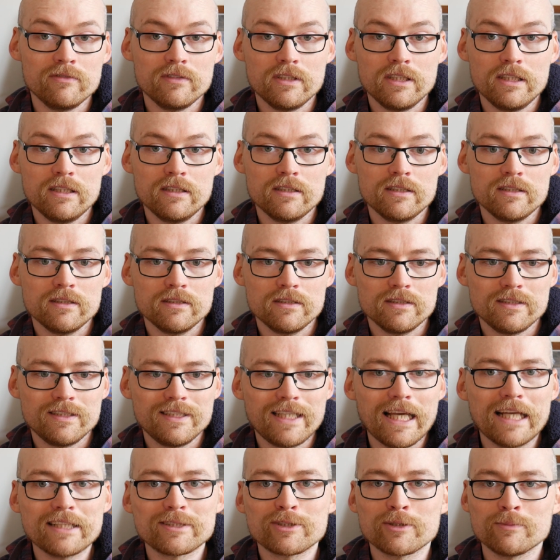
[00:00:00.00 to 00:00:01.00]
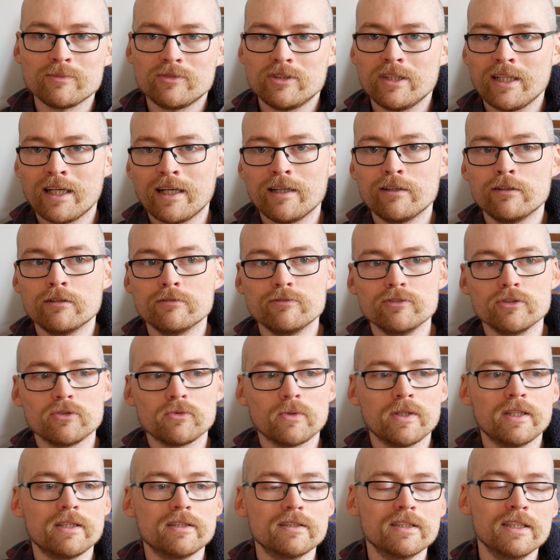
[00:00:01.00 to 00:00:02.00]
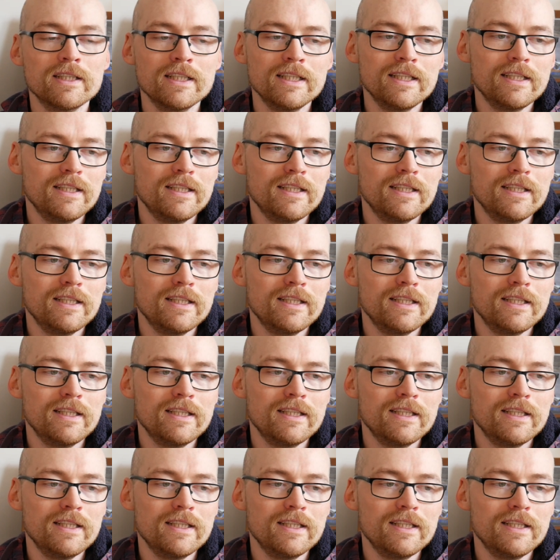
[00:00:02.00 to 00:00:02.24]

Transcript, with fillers: uh, get something out of as well.